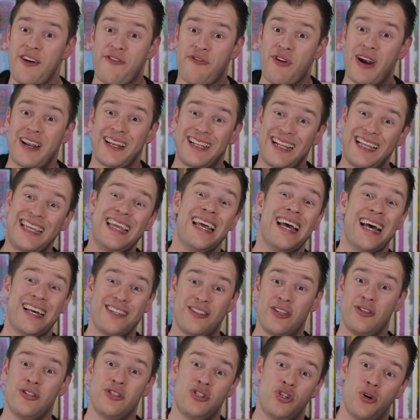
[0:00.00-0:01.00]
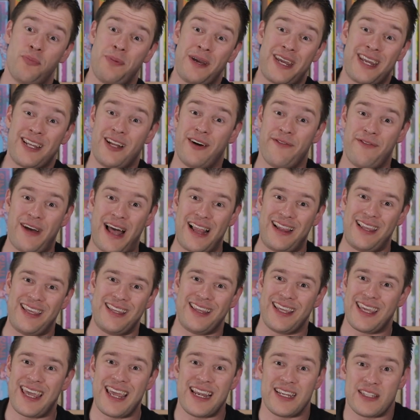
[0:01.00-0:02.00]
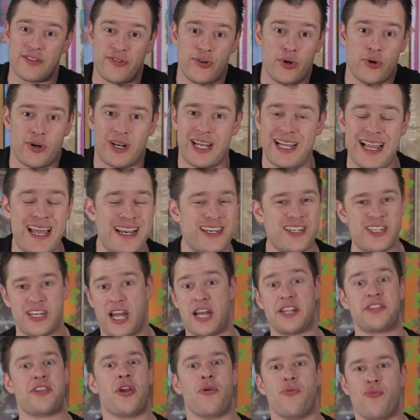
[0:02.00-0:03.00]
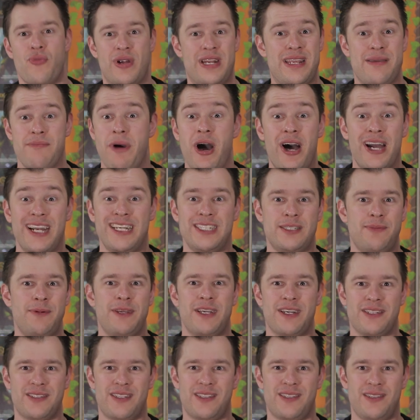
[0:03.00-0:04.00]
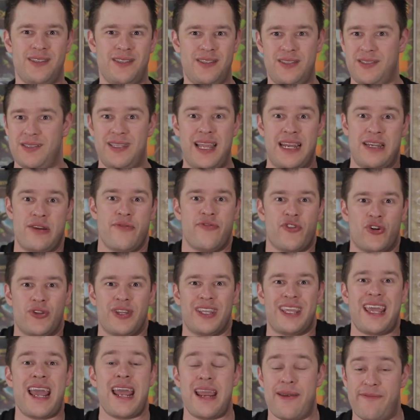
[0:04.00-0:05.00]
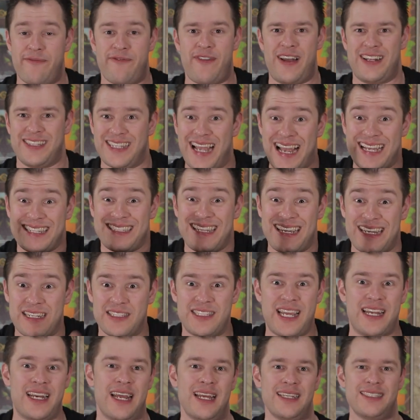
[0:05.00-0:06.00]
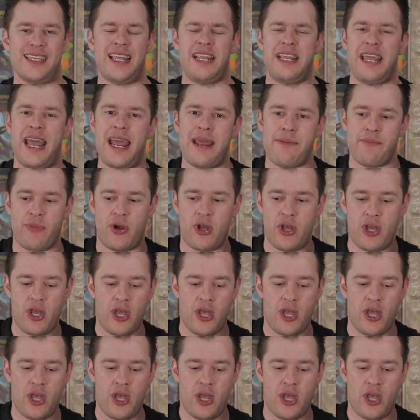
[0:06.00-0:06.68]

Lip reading: Frankly, as long as you're picking up Valley of the Kings for your collection, I don't really mind, because then you've got the game. Fantastic. 10 out of 10 game.